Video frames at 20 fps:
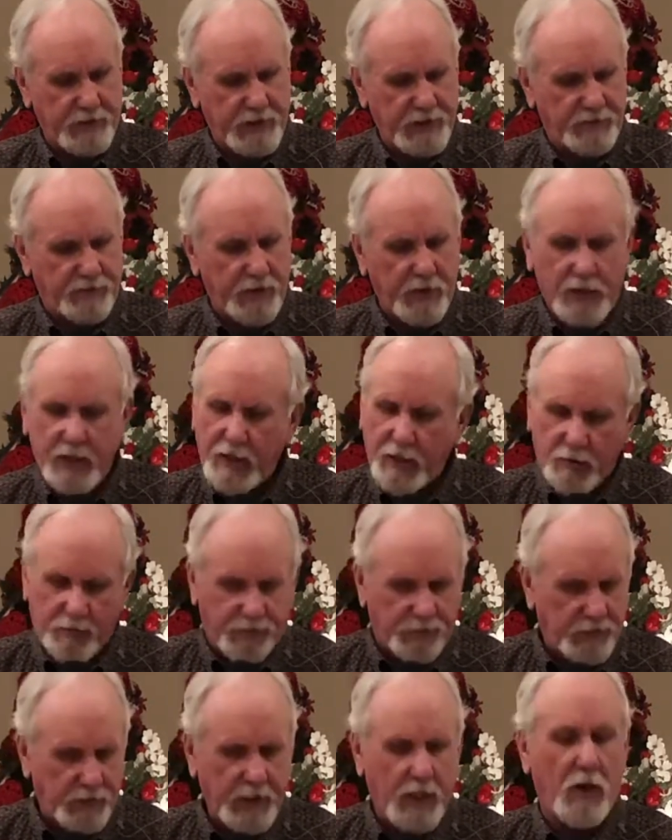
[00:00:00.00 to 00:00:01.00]
It's very
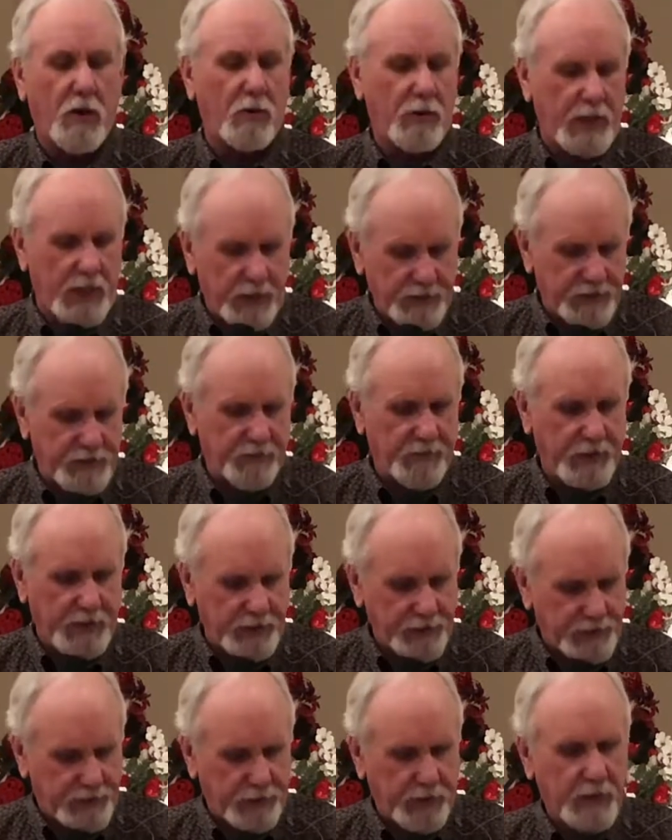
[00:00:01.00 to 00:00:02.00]
helpful in all kinds of
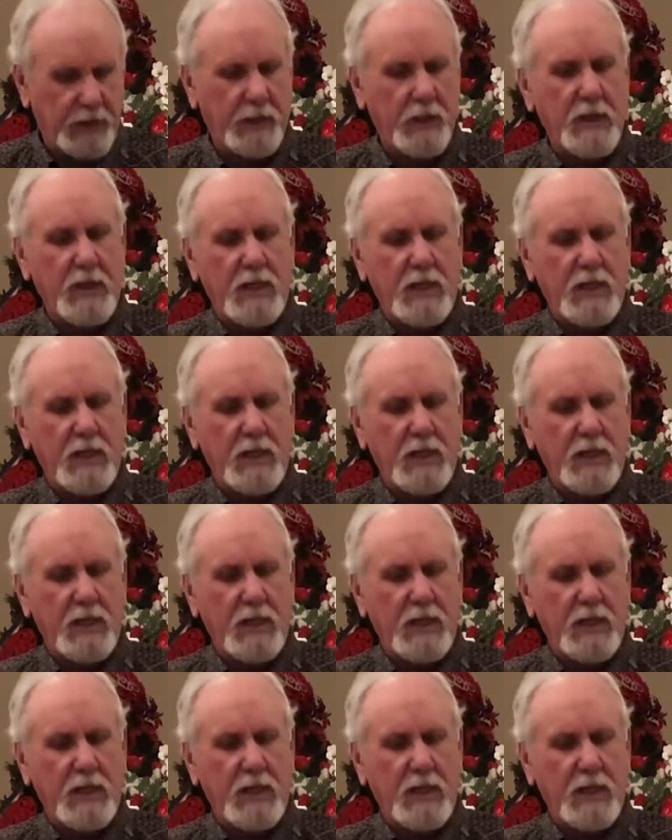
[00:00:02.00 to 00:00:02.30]
ministry,